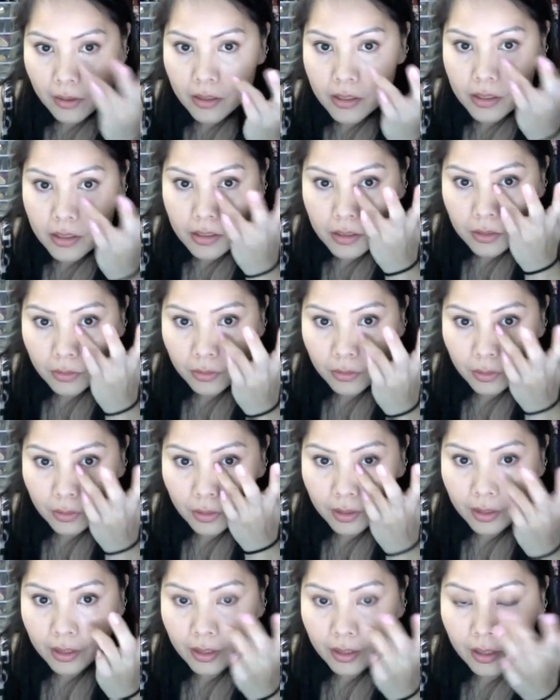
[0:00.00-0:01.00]
So
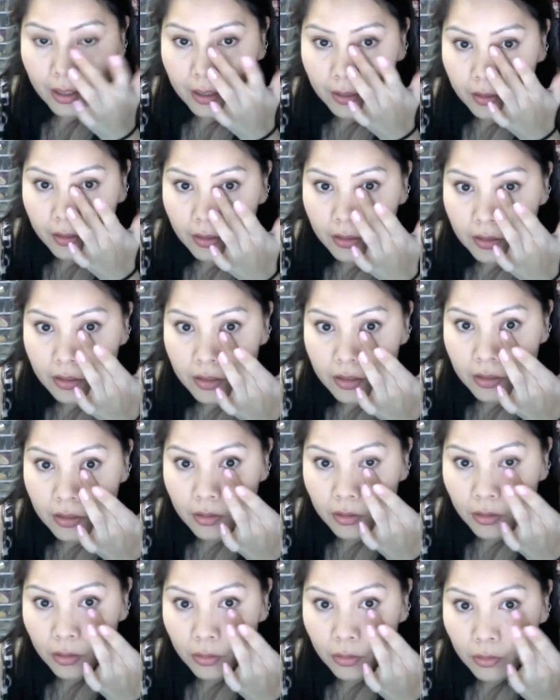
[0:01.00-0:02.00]
I kind of
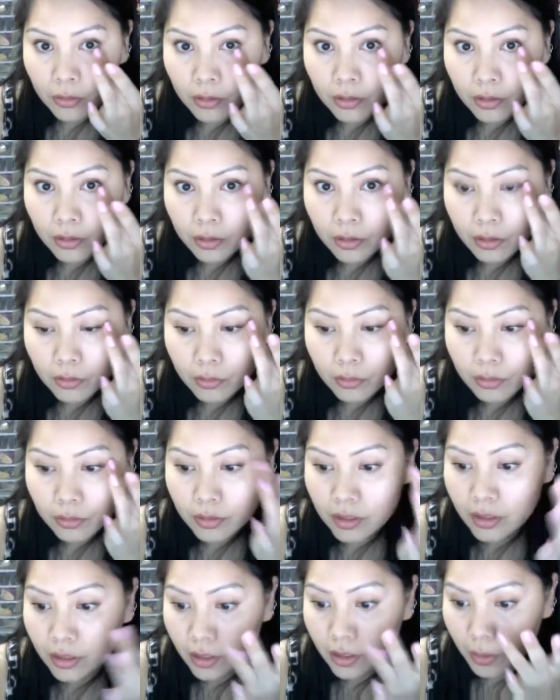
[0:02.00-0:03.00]
don't
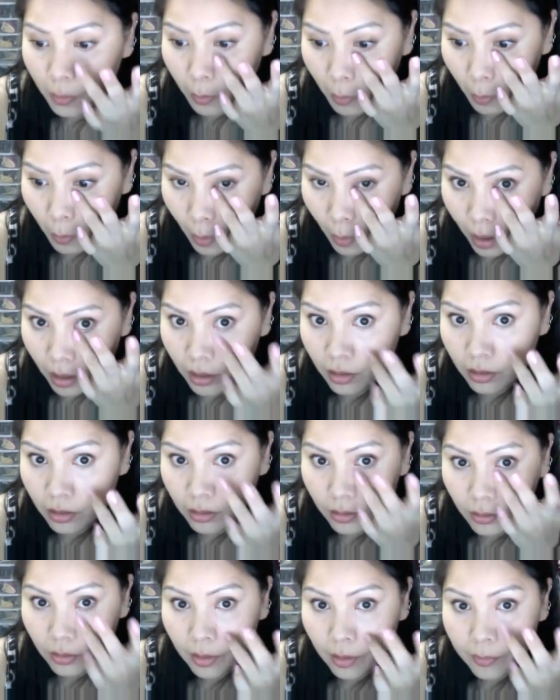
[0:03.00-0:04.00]
really want to
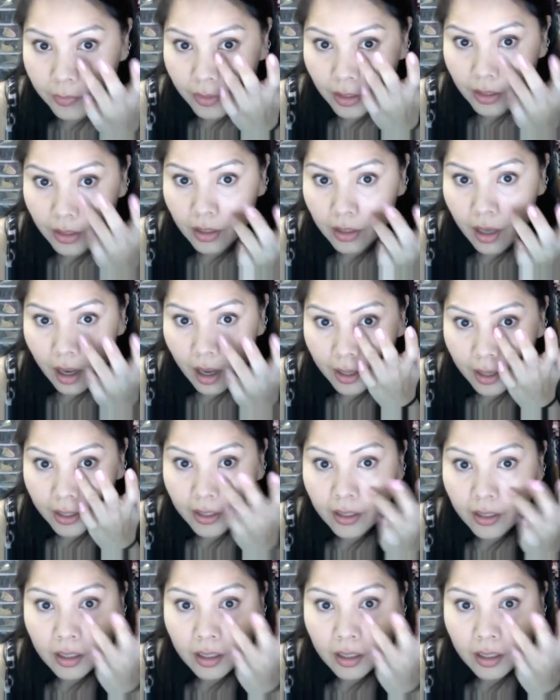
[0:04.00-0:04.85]
go up that high,